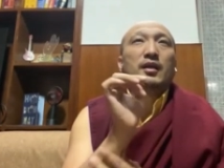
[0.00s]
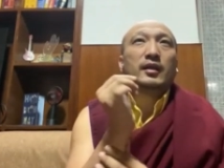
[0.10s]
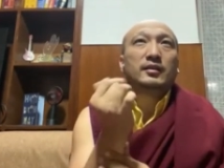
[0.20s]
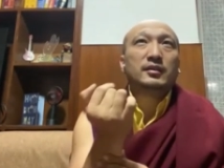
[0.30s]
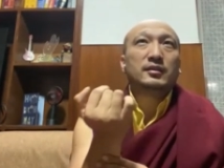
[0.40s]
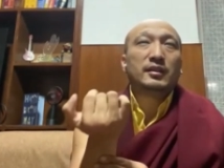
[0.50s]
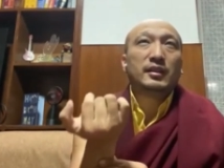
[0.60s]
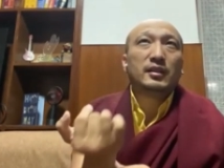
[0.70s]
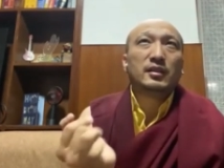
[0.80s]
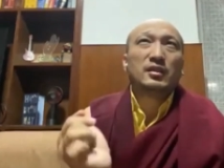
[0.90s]
and then
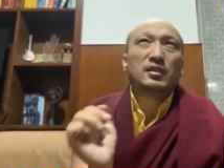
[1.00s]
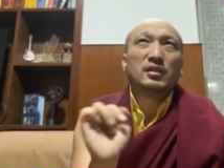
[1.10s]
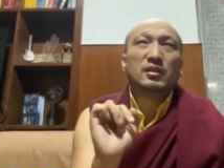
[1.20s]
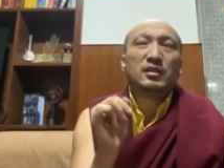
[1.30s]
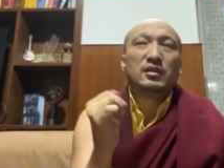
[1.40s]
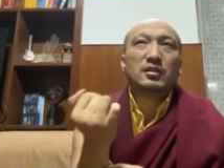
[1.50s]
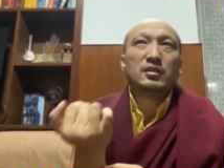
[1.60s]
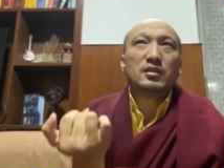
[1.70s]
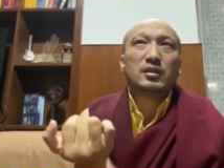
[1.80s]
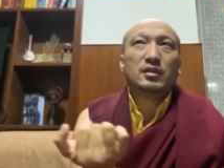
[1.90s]

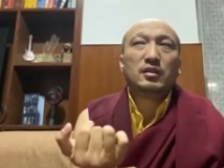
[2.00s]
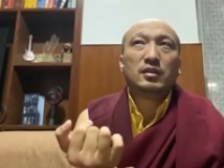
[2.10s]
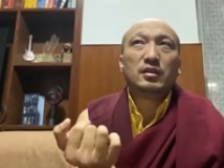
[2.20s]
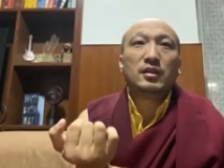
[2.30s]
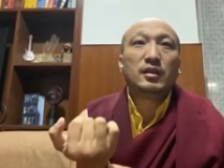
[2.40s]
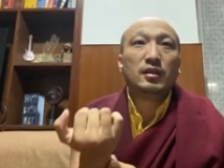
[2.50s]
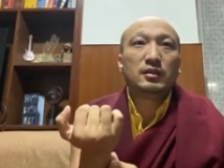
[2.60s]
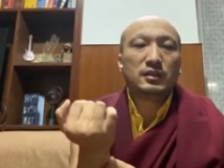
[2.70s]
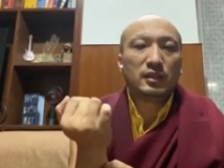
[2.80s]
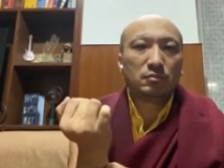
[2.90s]
they
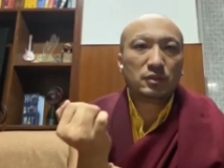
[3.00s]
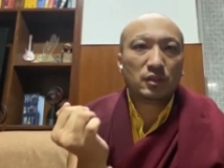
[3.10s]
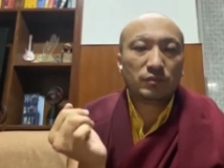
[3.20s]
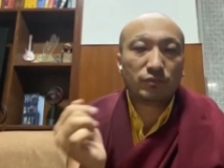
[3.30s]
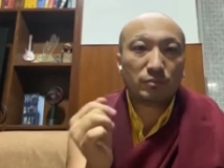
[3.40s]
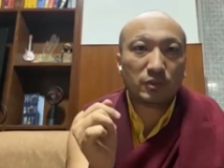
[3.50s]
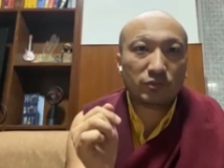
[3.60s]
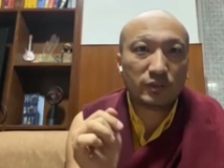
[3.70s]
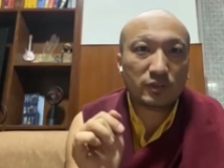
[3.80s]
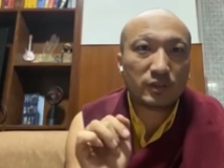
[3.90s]
hurt themselves from the
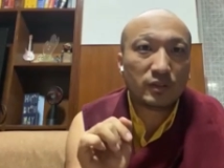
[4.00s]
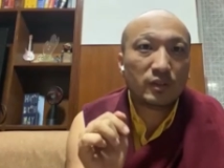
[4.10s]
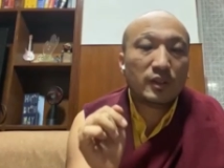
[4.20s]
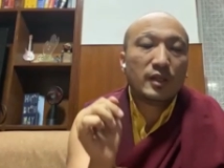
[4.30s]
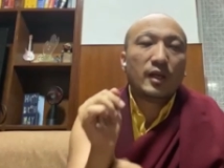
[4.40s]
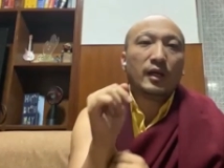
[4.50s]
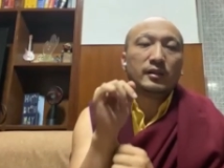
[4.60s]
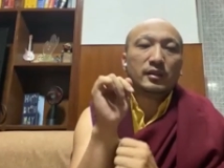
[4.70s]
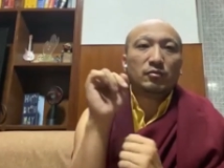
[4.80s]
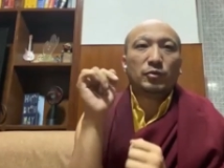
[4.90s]
wrist and
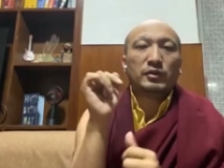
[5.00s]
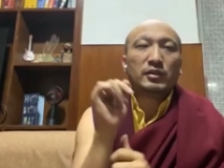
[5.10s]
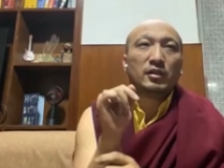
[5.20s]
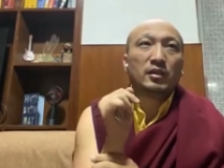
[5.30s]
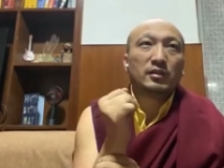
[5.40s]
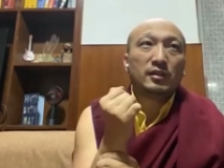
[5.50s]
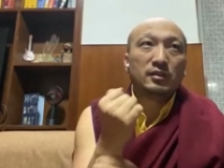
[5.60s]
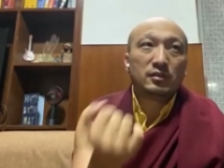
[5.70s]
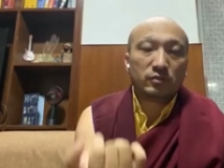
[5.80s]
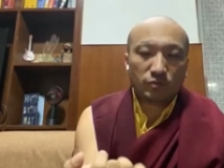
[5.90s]
then when uh,
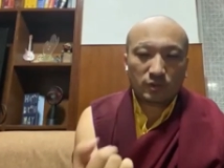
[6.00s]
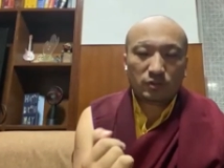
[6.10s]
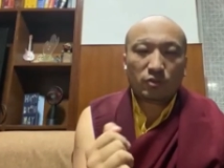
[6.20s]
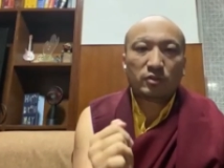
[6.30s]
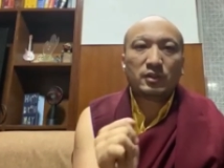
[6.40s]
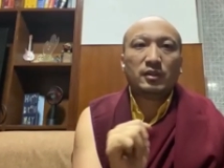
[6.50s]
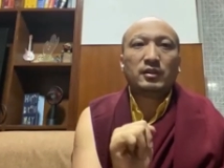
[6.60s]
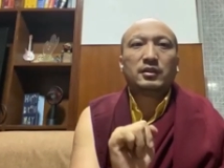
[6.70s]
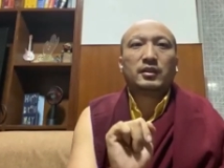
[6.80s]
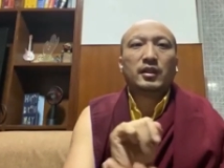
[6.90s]
this wrist got
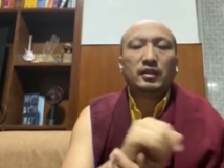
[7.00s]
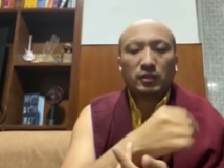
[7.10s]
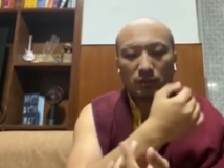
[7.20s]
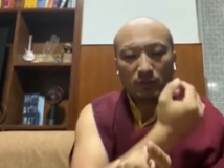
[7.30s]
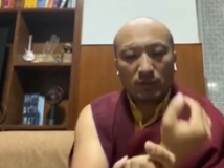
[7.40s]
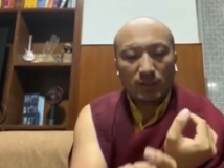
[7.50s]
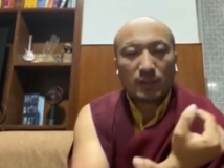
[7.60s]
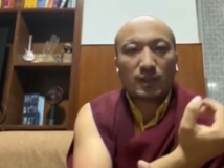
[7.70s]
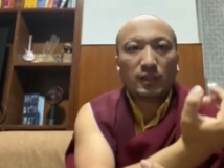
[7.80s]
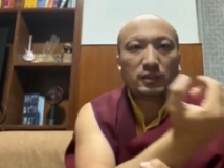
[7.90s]
hurt, then they
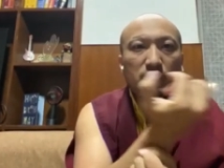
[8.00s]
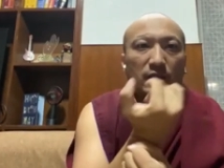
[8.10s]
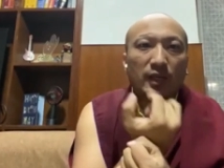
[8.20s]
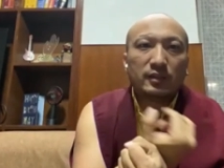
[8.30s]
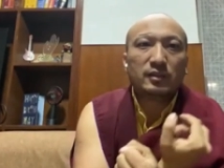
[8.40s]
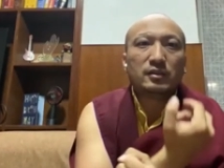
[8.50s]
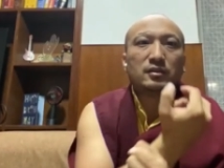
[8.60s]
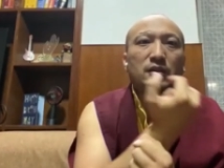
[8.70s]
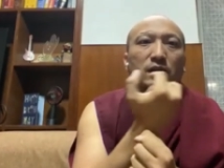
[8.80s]
cleaned it like this